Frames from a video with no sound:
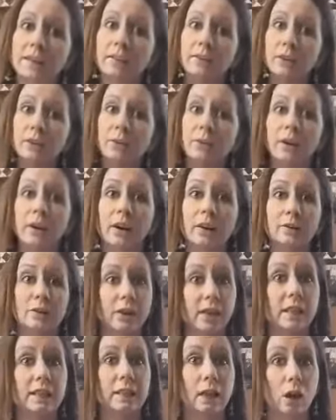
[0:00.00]
of you are
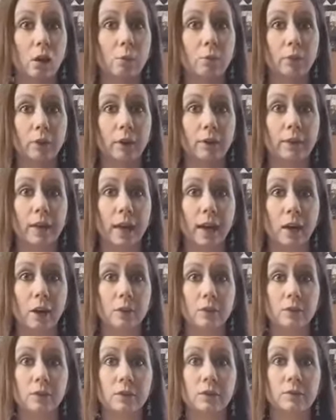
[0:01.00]
trying to help around the
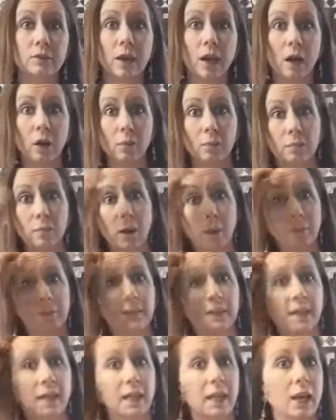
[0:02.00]
house, help mom and
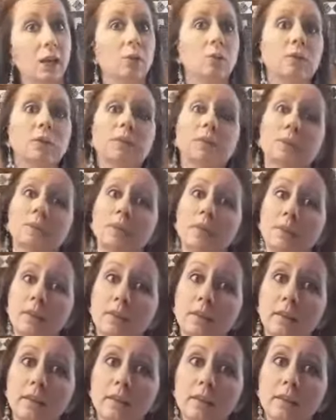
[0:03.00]
dad out with some of the
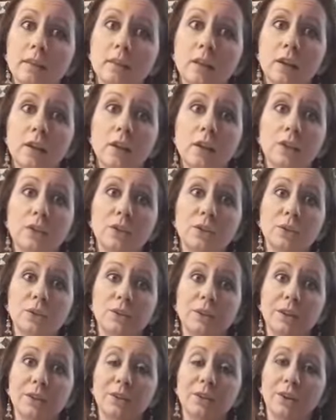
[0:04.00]
things so
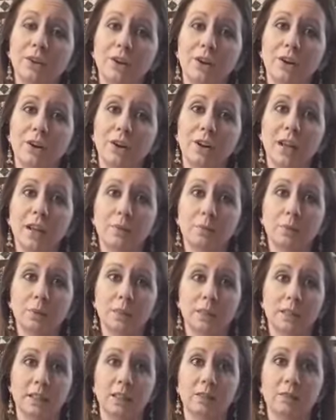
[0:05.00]
that you can all have
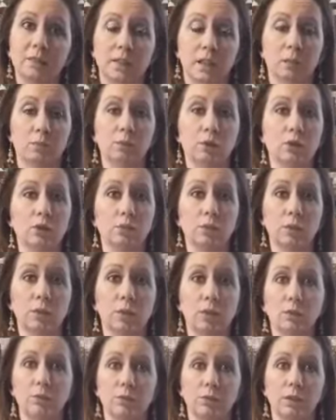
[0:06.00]
plenty of time to do the
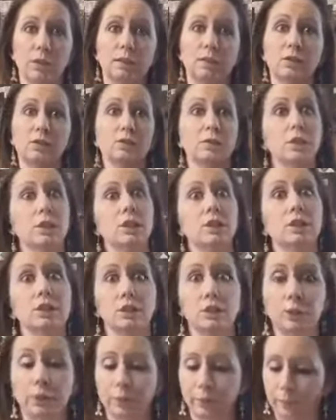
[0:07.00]
other things you need to
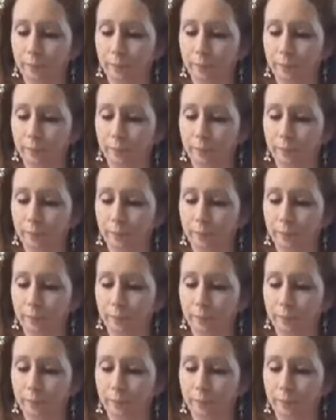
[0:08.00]
do.